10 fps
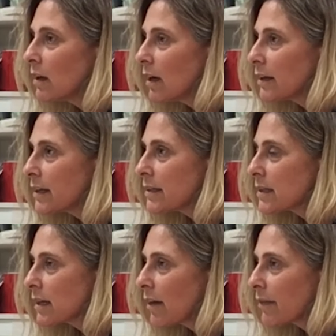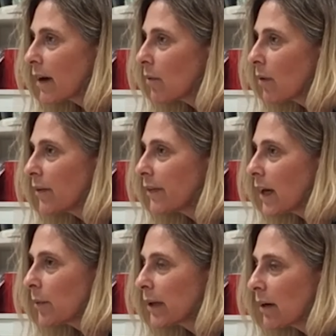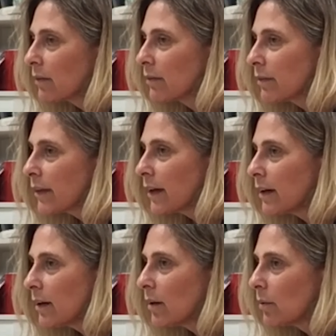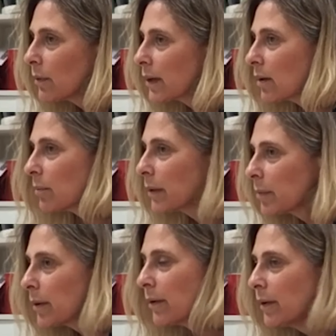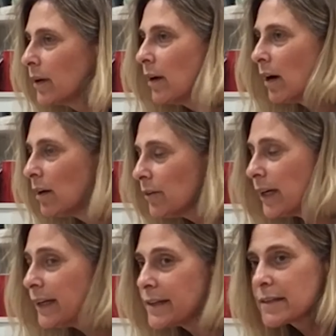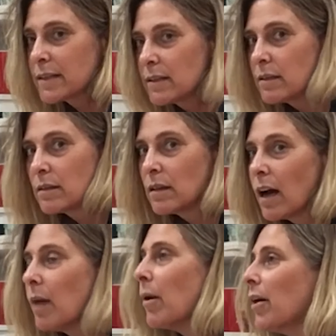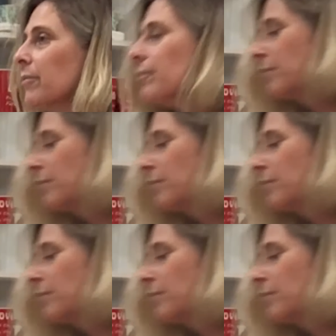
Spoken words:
I need to get that one. There we go. There we go, people. All right. I'm on.